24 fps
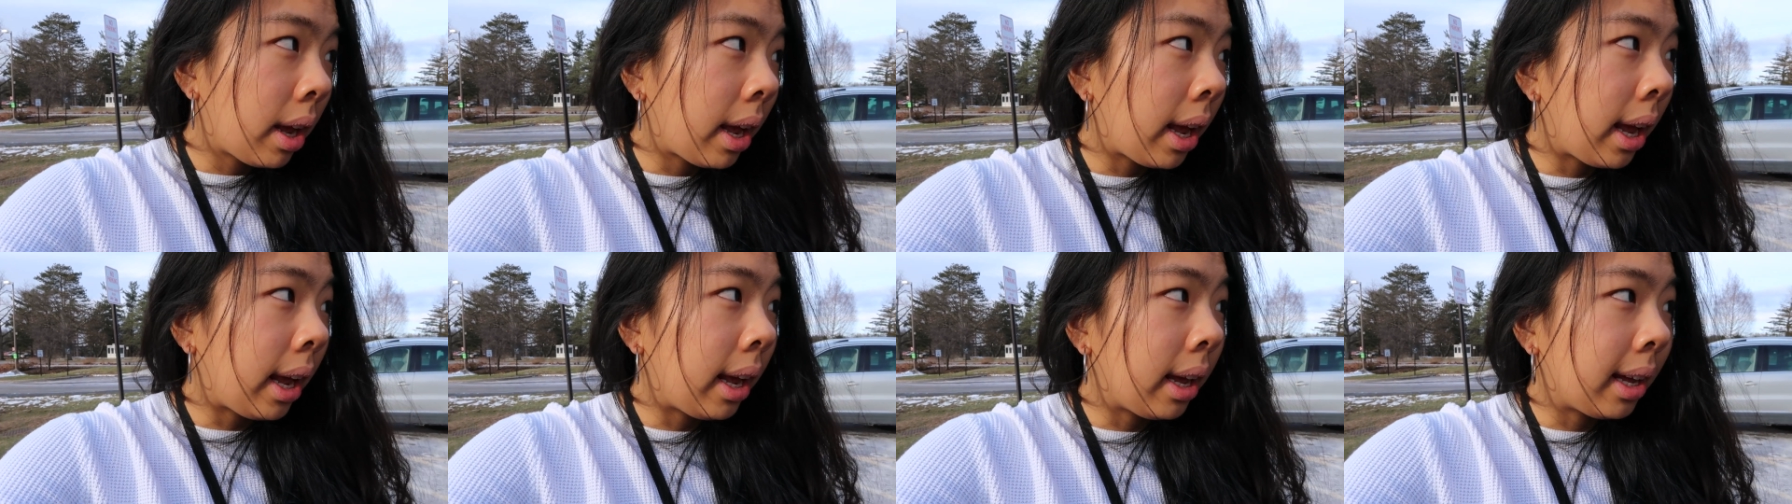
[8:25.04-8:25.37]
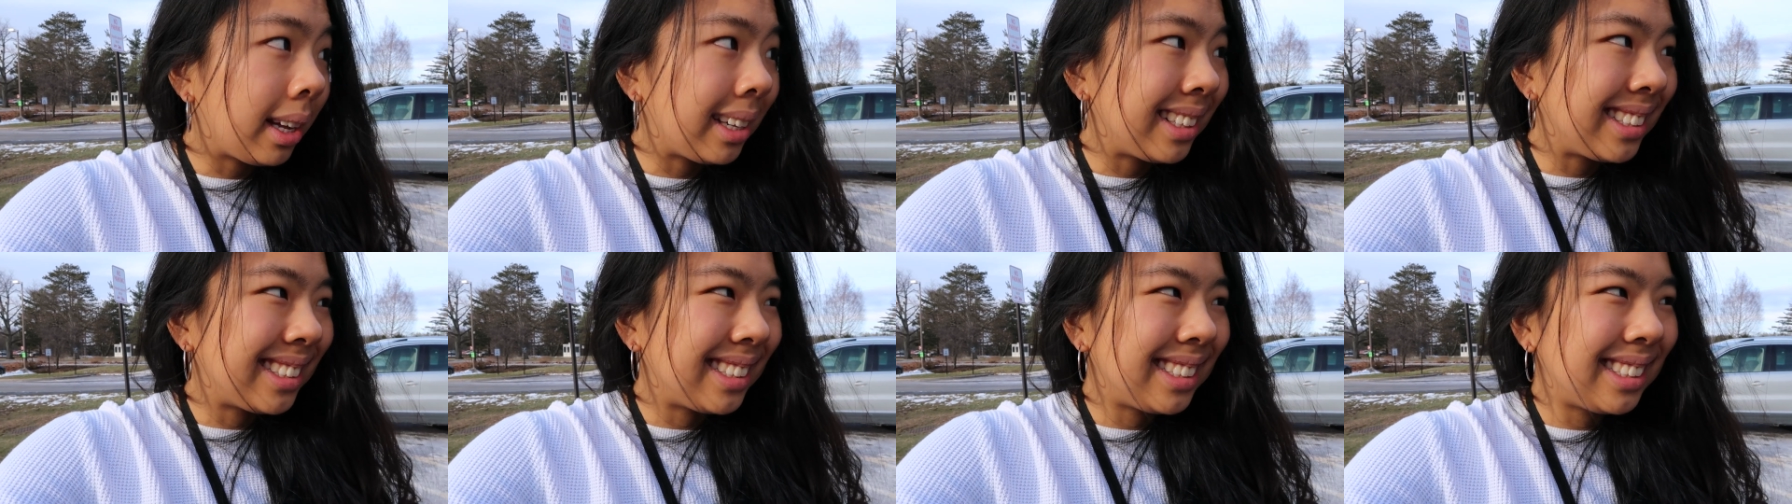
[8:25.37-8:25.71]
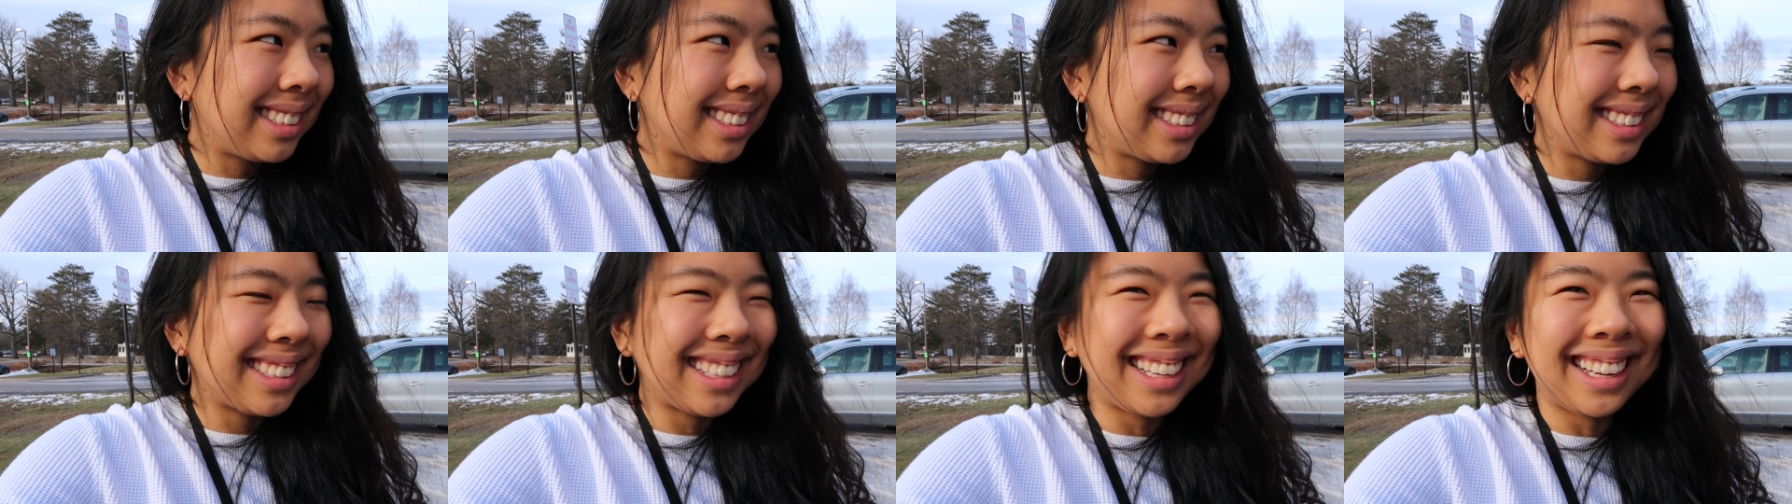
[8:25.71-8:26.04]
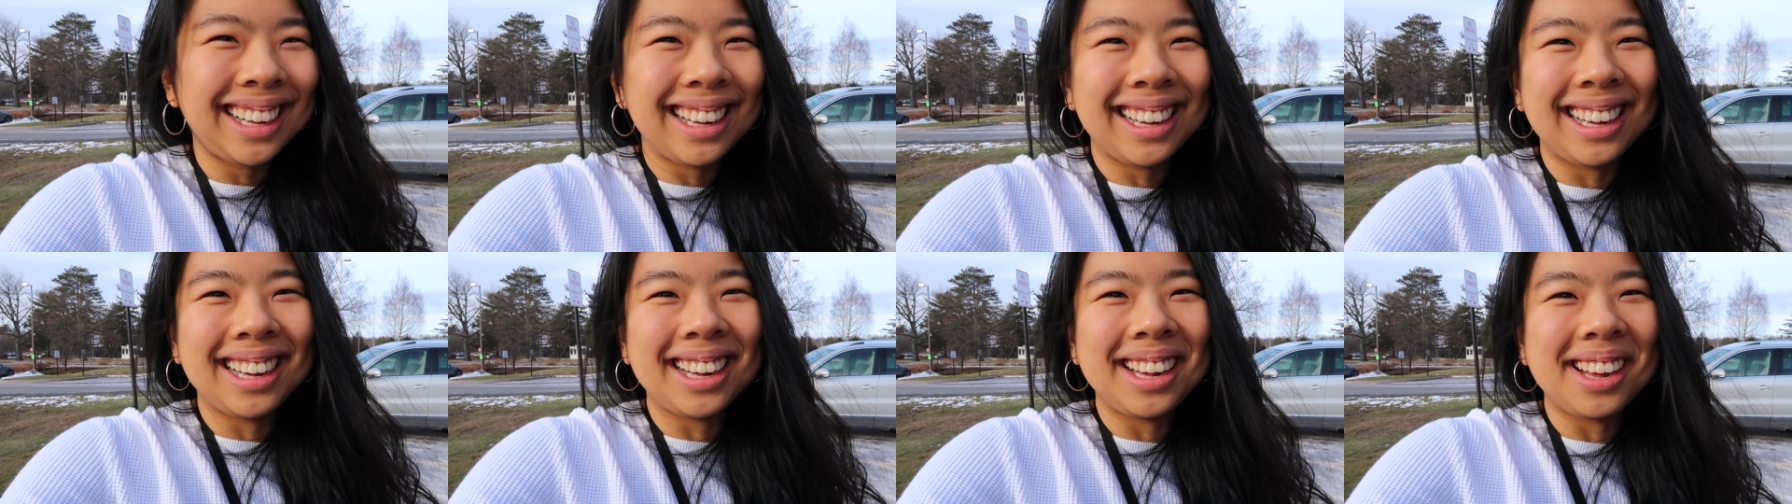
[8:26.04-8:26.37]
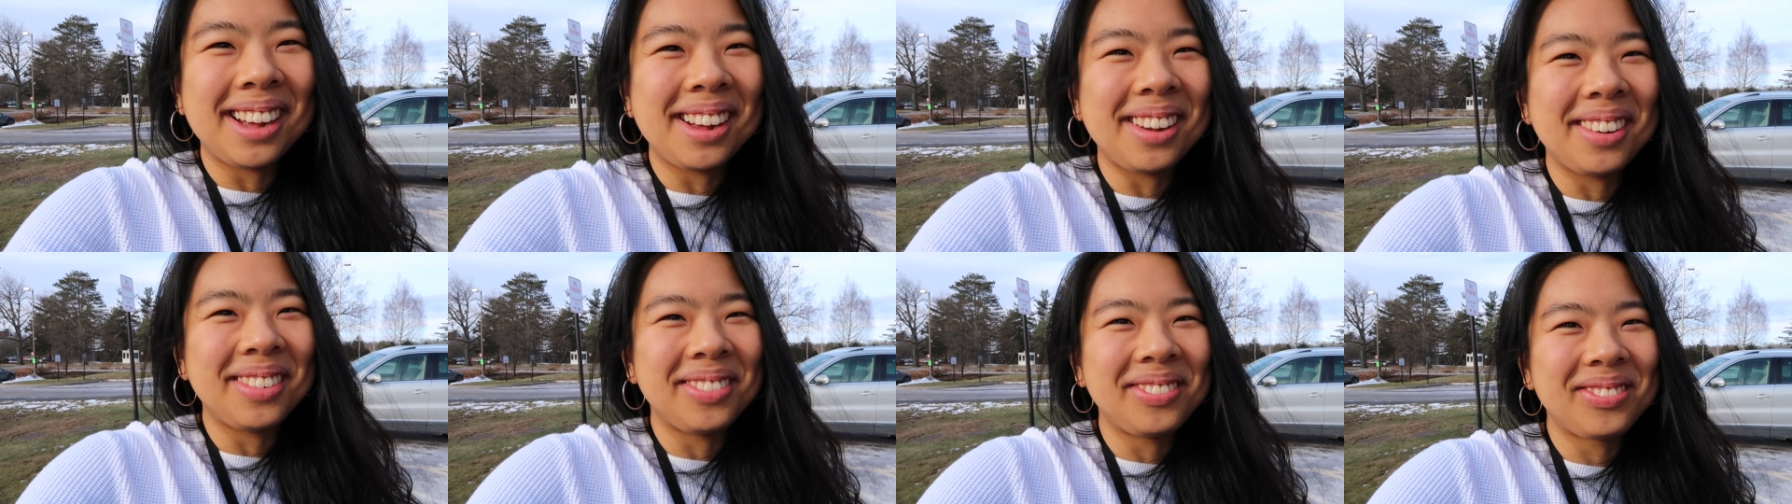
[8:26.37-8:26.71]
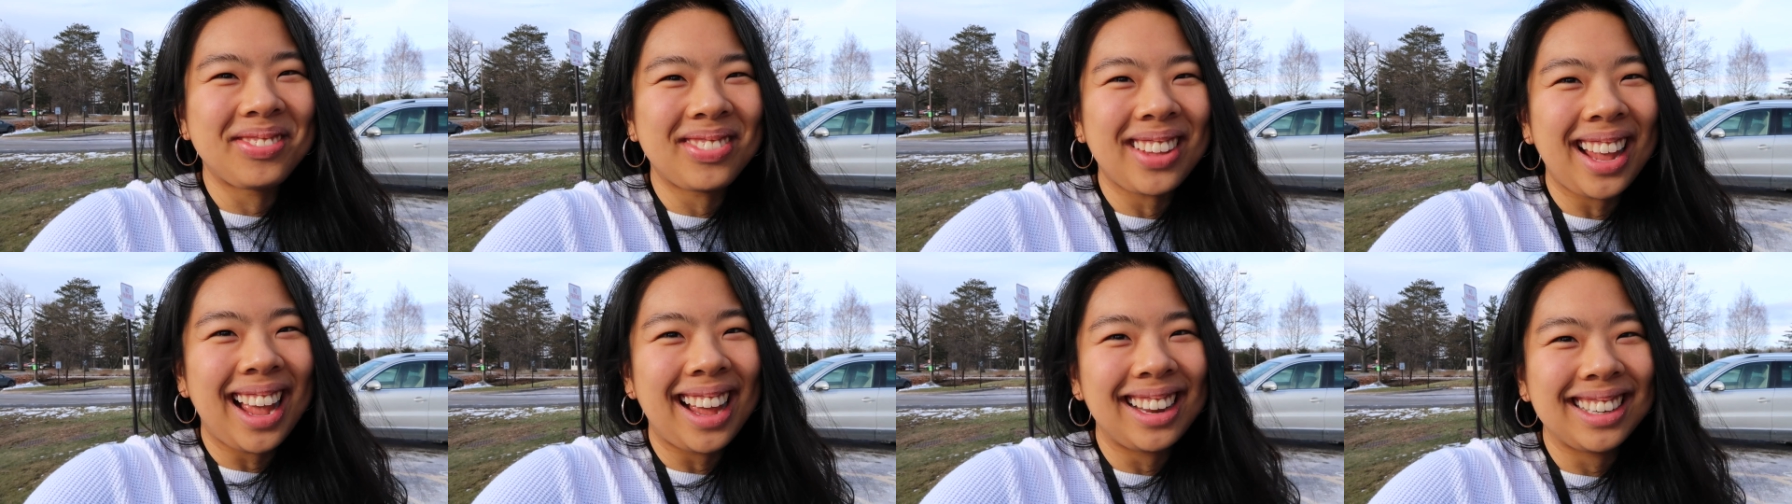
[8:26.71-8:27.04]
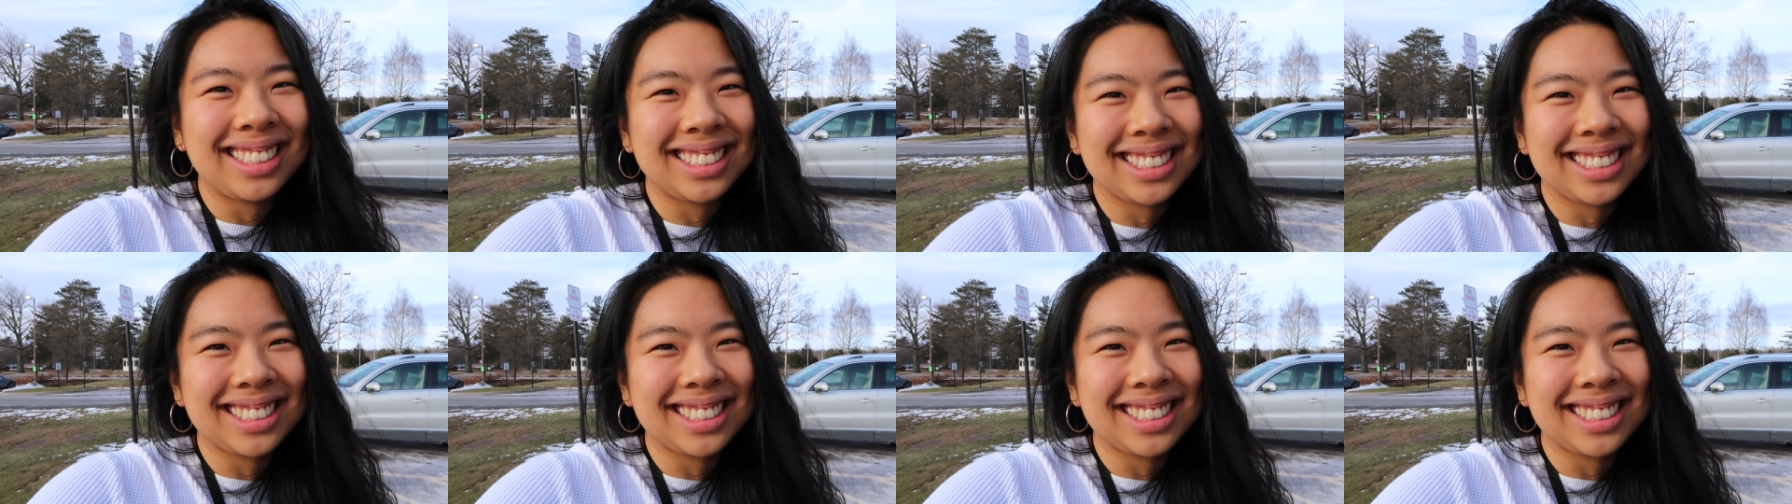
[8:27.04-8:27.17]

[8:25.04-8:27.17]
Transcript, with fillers: and I